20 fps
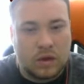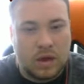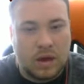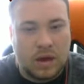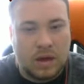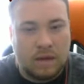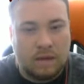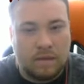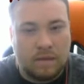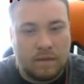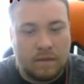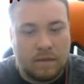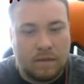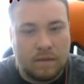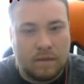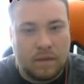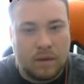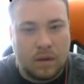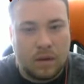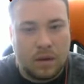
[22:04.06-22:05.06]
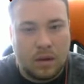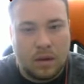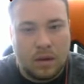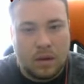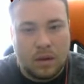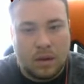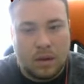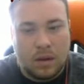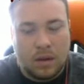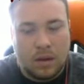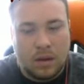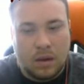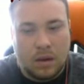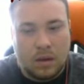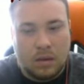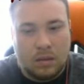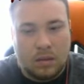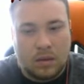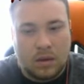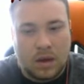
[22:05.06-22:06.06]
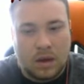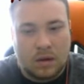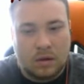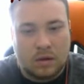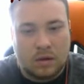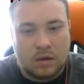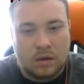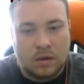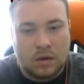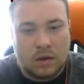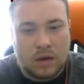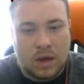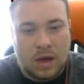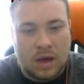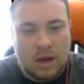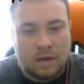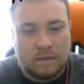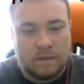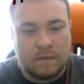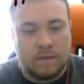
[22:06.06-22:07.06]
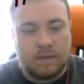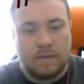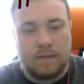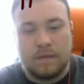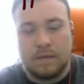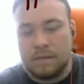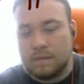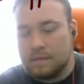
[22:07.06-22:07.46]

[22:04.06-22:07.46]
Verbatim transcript: the chef. We'll talk to the chef.